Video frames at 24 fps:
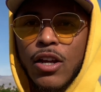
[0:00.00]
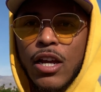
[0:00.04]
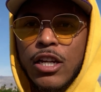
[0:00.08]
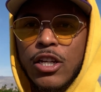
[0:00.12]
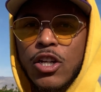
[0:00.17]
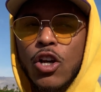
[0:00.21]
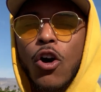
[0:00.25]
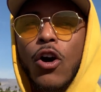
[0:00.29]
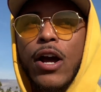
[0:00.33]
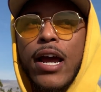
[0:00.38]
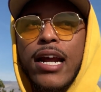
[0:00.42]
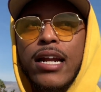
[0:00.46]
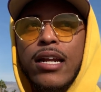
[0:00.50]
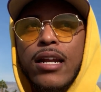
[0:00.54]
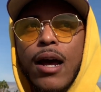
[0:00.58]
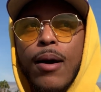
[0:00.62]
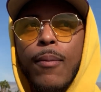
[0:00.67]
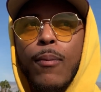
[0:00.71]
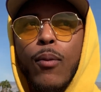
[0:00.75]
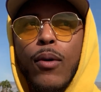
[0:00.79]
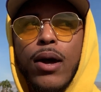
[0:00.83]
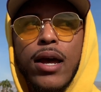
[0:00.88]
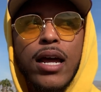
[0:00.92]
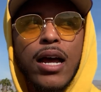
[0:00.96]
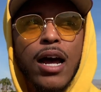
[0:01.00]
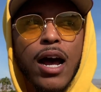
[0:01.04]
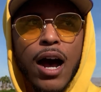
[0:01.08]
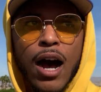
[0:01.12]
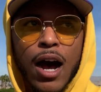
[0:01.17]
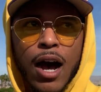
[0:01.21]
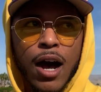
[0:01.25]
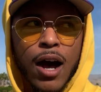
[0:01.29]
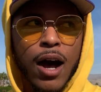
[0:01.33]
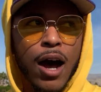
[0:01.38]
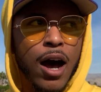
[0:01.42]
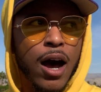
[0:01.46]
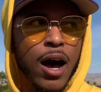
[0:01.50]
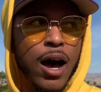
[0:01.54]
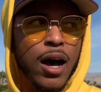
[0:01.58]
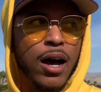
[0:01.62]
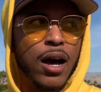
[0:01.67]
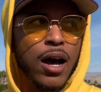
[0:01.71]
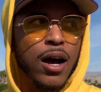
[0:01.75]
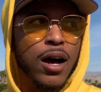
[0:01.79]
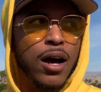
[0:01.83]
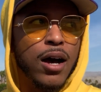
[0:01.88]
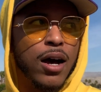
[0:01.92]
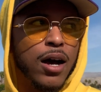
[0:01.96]
You'll end up with
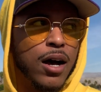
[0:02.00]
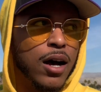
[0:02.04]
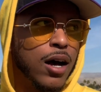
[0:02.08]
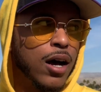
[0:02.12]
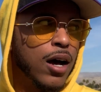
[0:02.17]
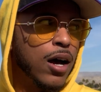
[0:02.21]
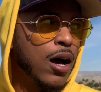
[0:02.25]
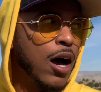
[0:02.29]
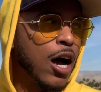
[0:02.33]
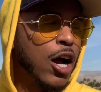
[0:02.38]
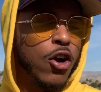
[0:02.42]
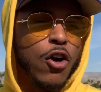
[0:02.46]
a